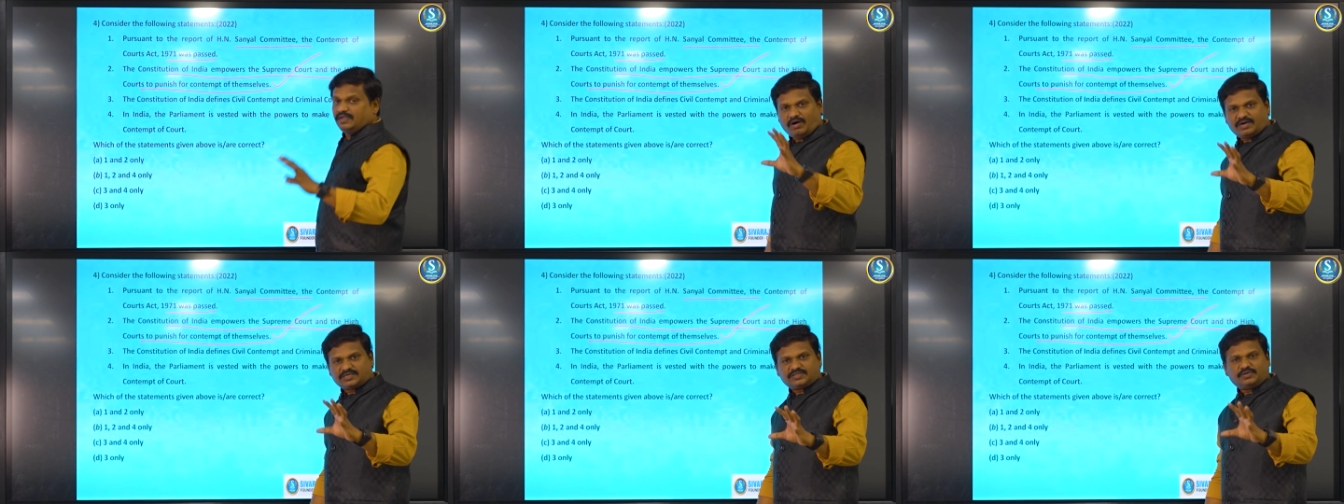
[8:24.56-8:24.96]

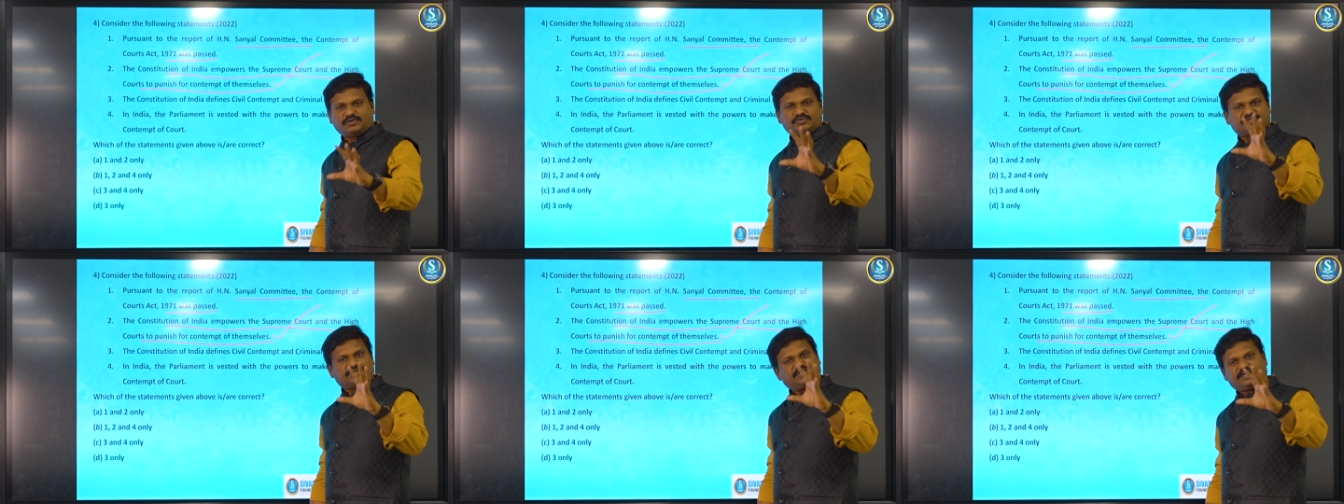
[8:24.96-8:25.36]

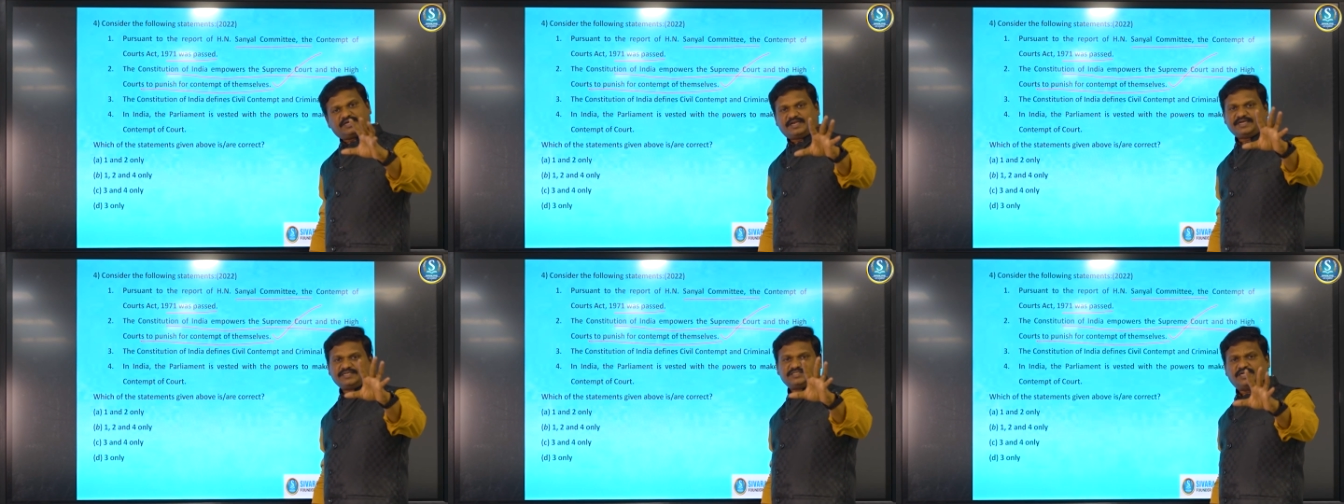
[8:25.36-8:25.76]
constitutionally
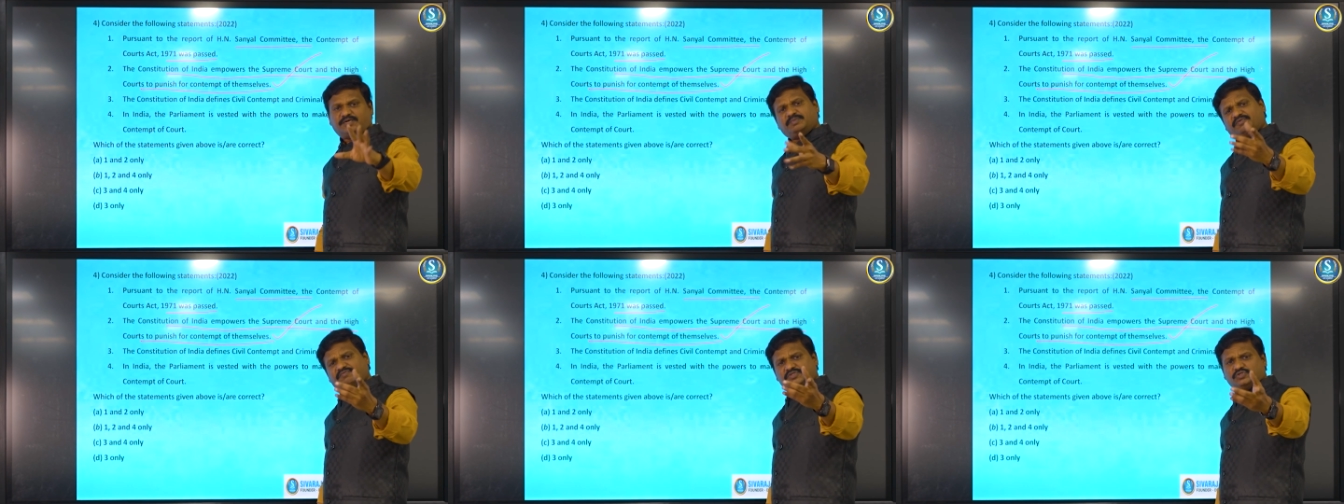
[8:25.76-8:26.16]
correct
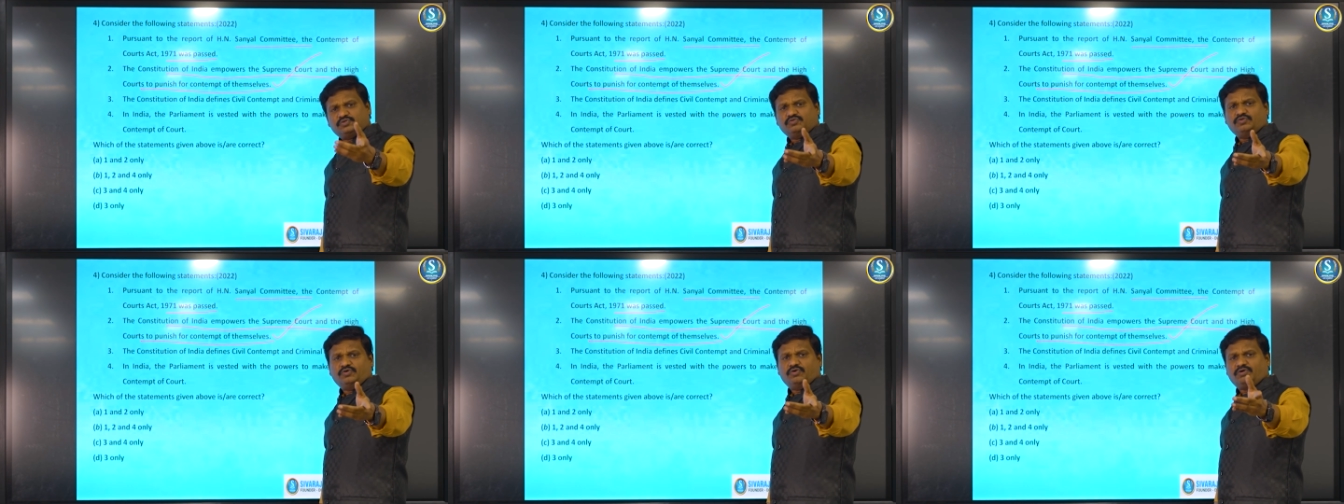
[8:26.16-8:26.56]
statement which
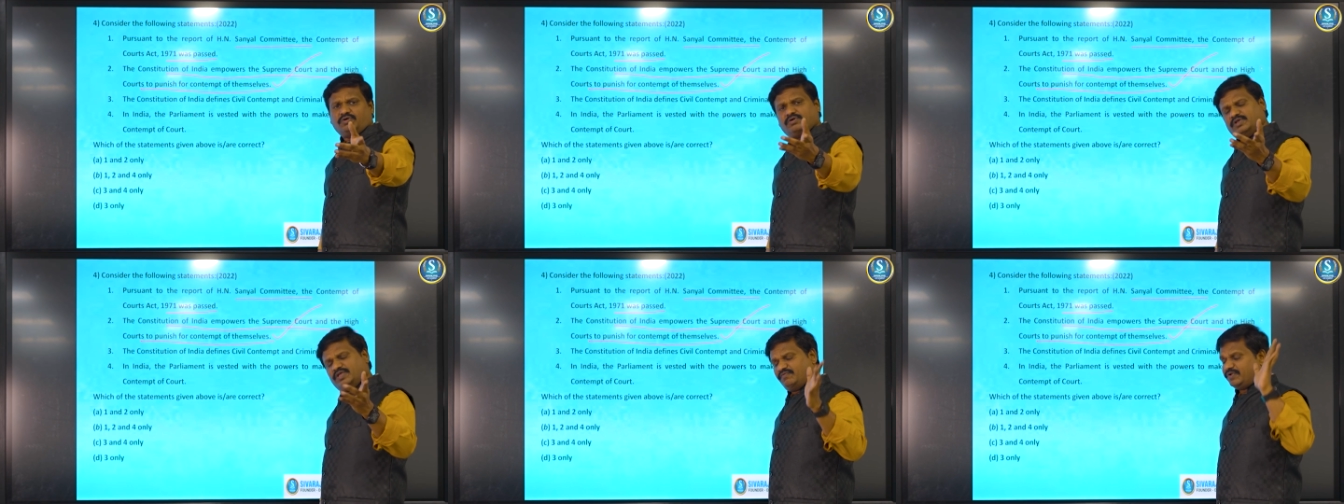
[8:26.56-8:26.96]
you
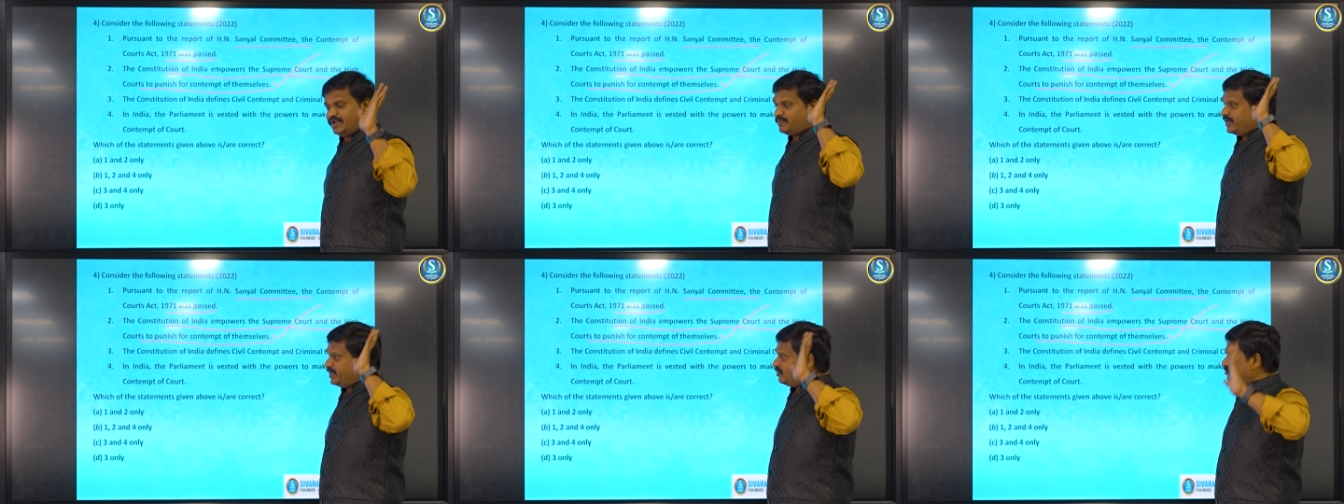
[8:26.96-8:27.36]
know,
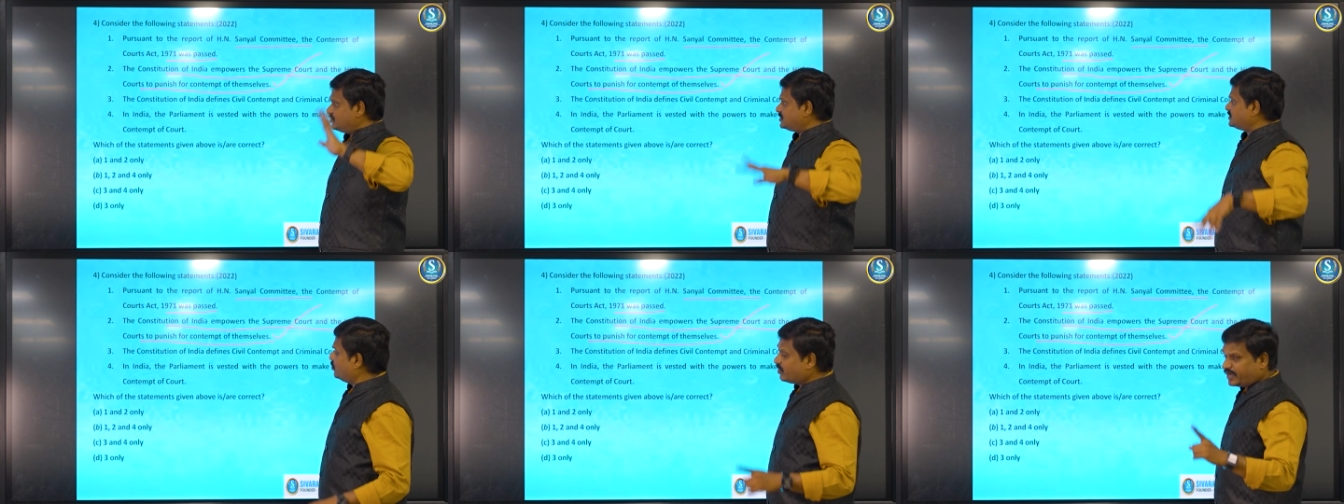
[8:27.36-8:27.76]
everybody
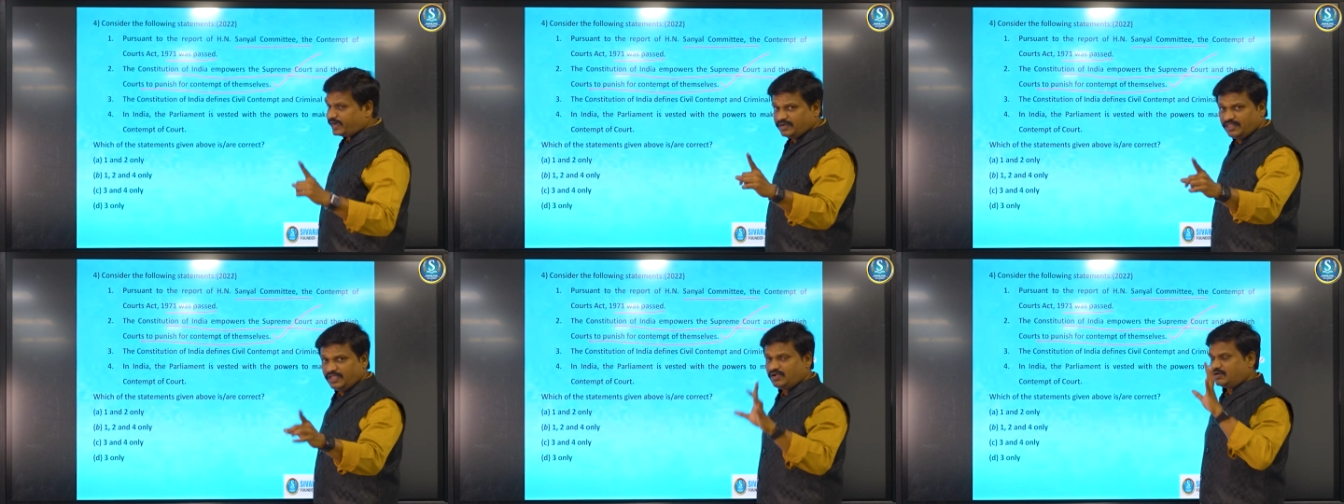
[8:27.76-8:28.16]
knows who
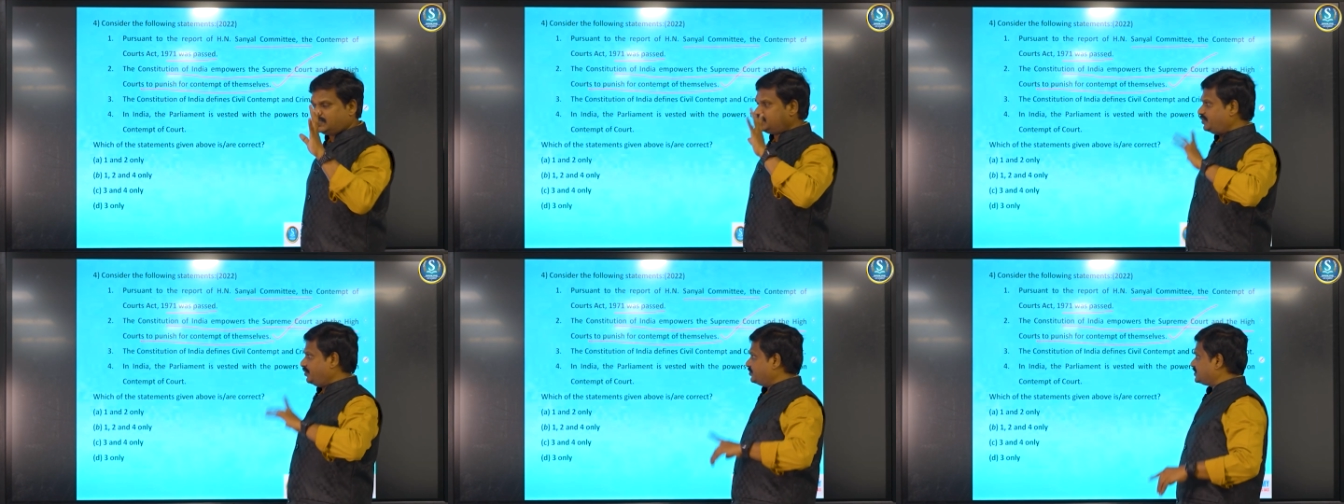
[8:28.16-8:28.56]
read the
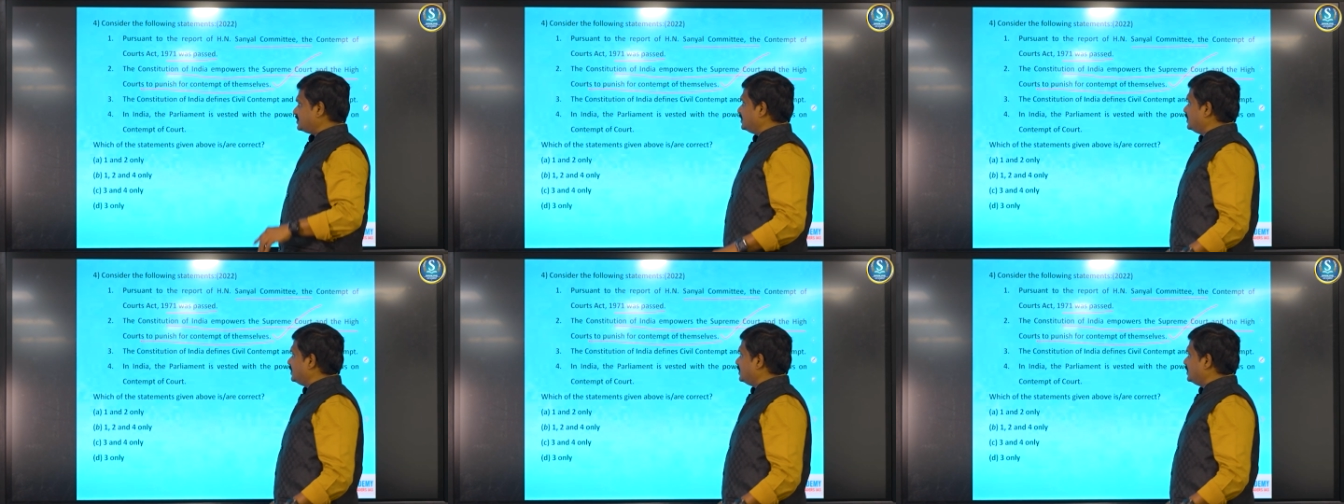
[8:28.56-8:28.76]
Constitution.